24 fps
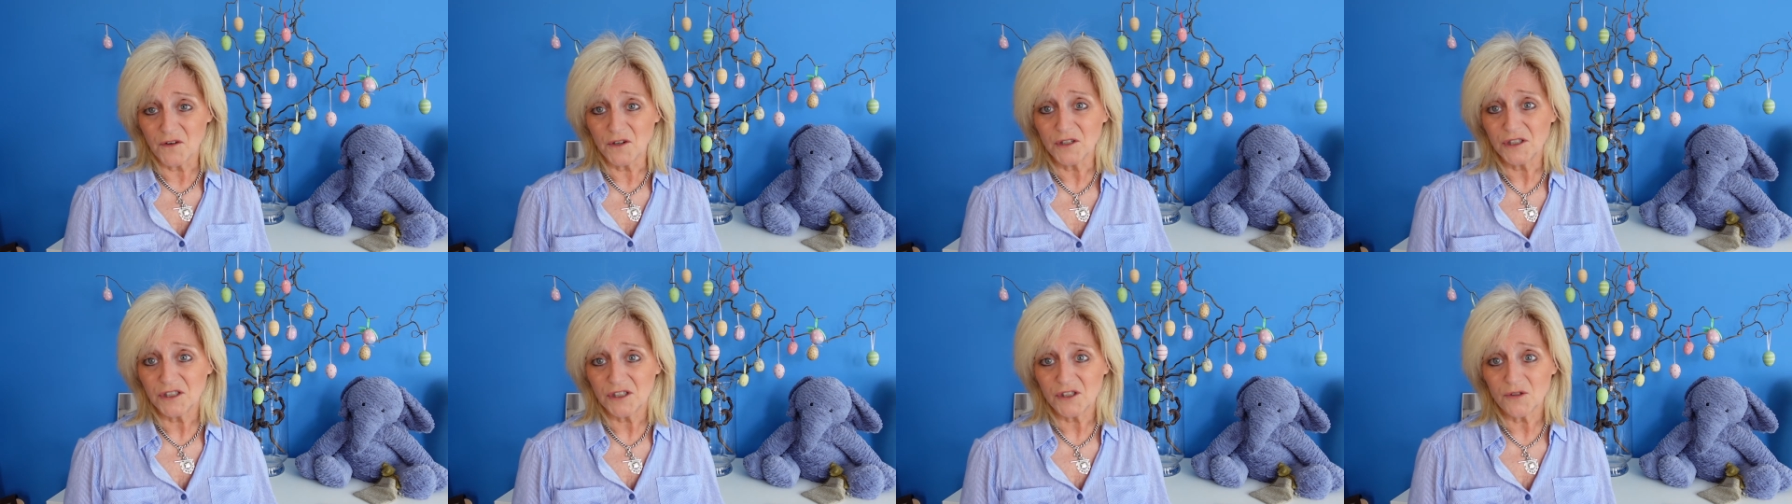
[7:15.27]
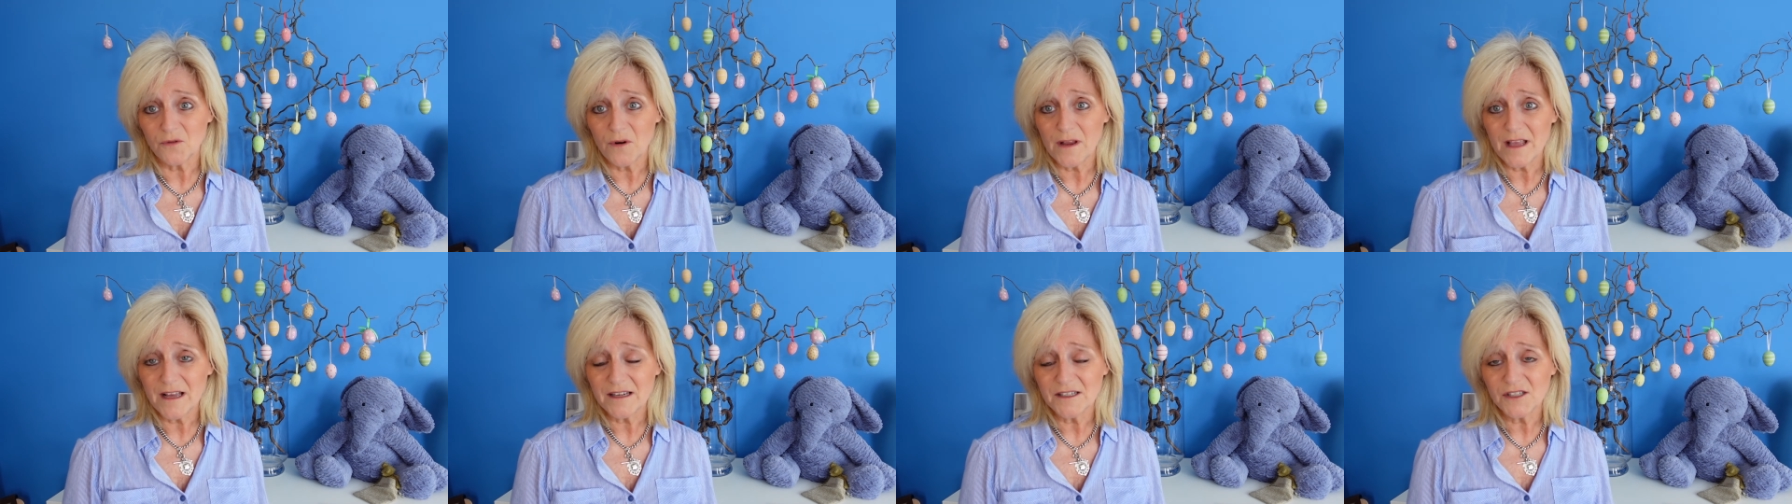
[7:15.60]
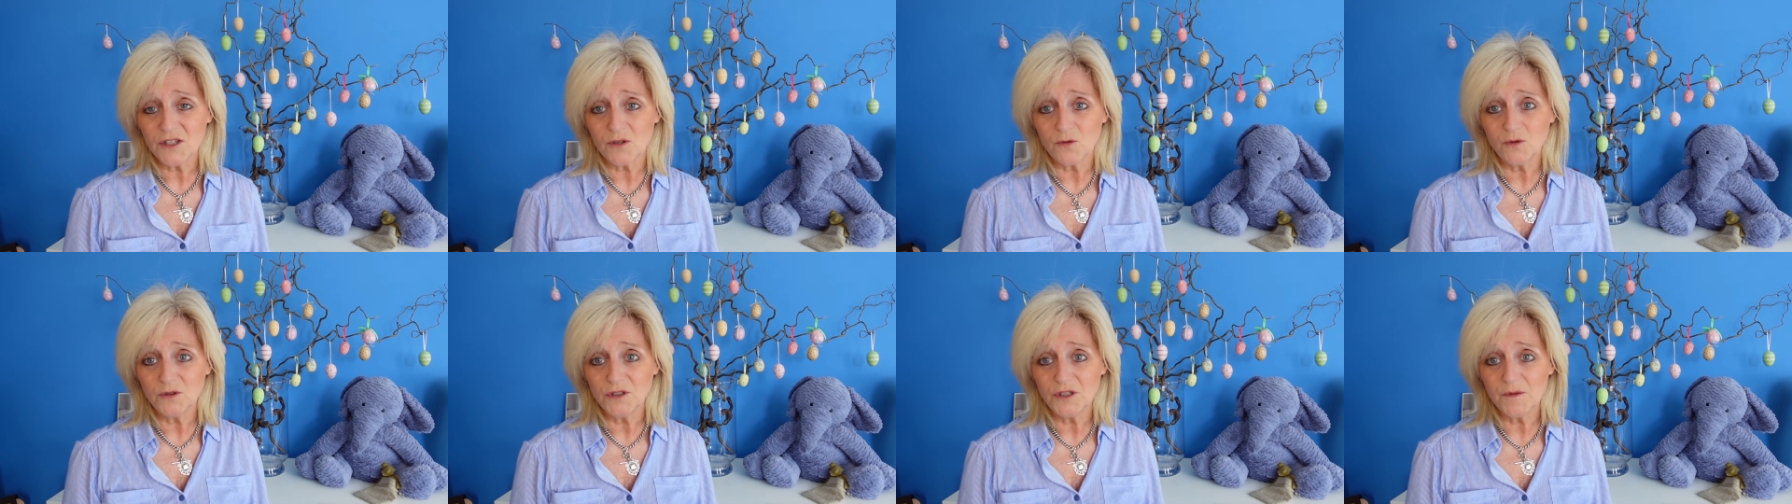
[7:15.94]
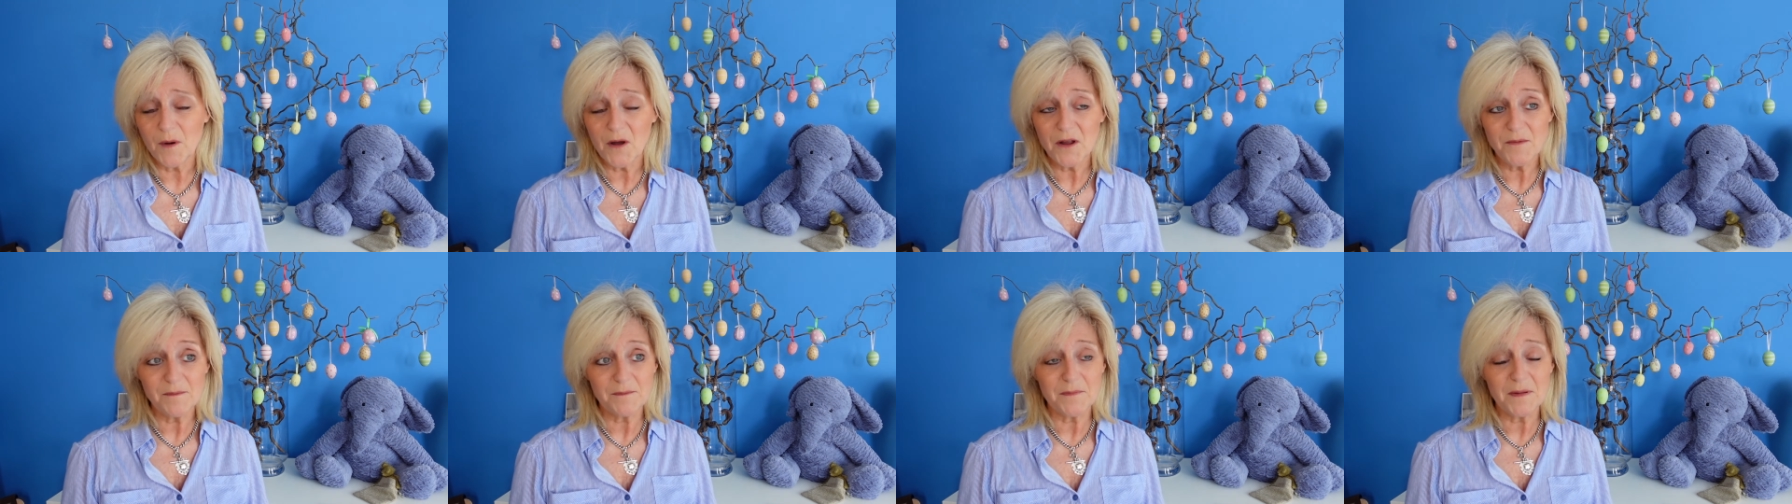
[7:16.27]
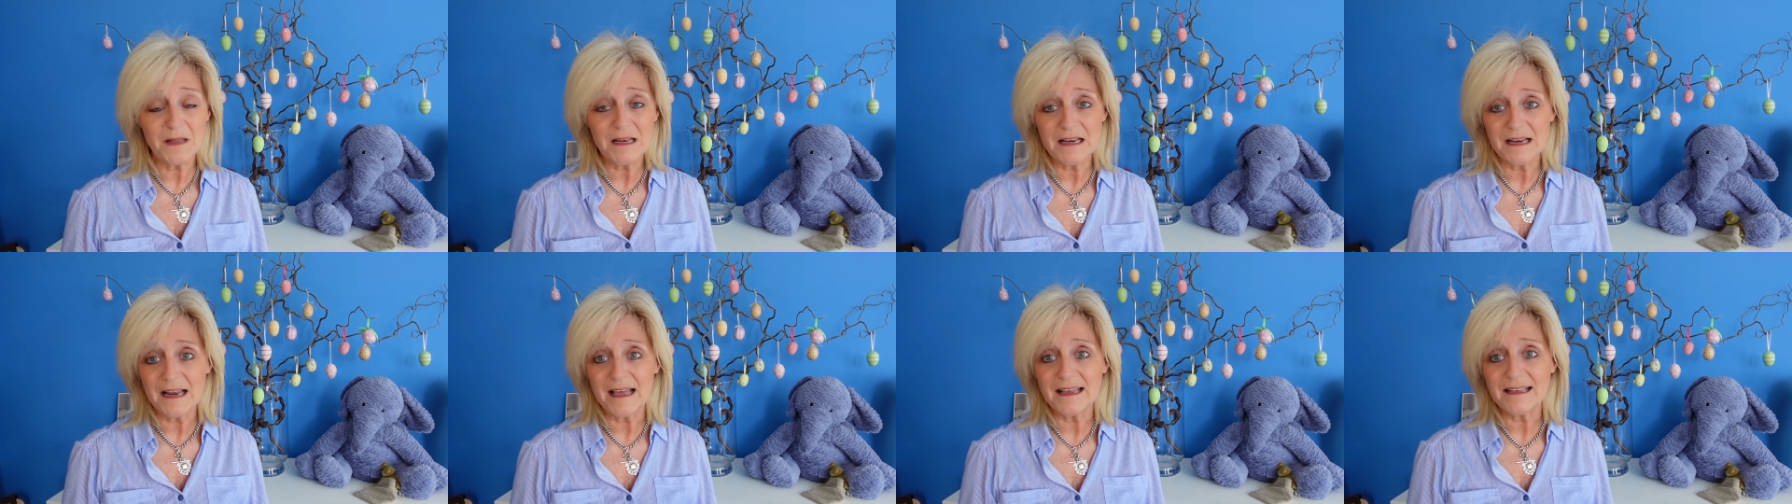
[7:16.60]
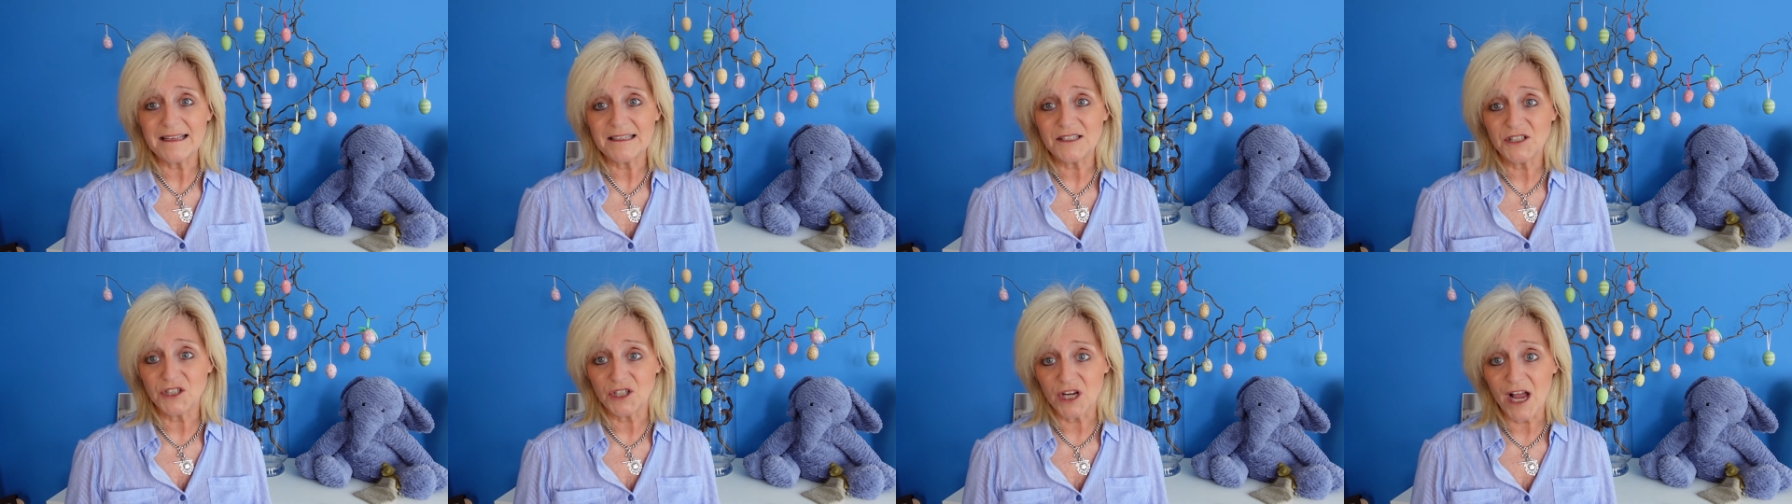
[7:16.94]
first story I told you about, but
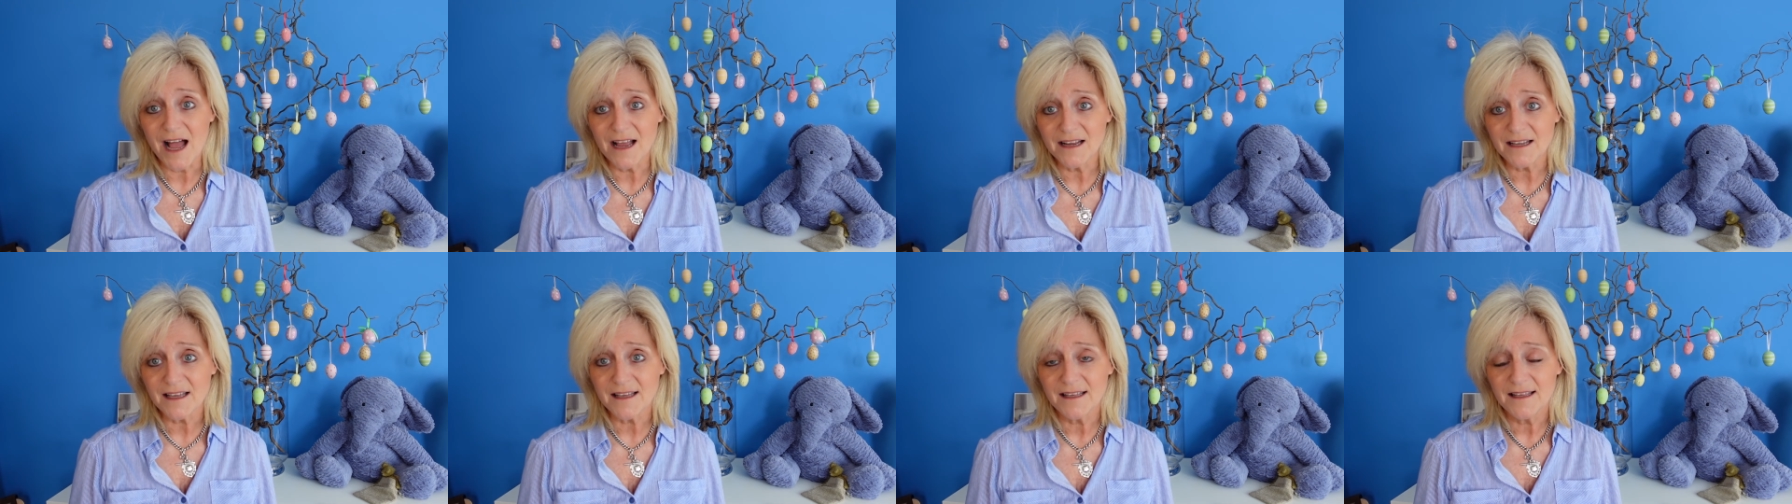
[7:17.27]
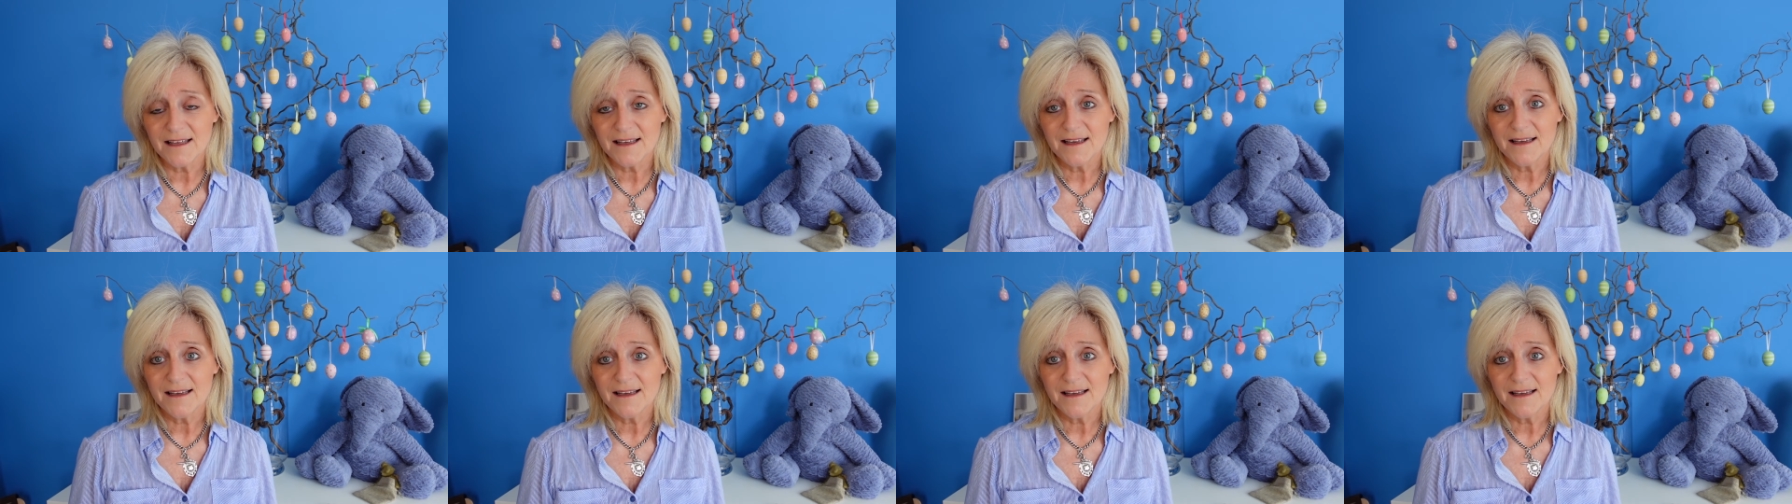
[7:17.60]
like Jack.